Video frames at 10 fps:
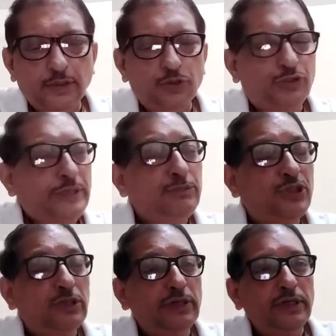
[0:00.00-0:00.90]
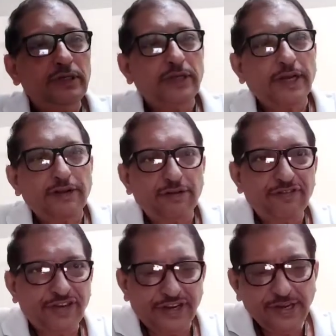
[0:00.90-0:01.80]
Dream Children, a
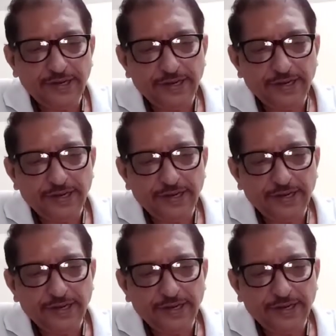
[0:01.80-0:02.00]
Reverie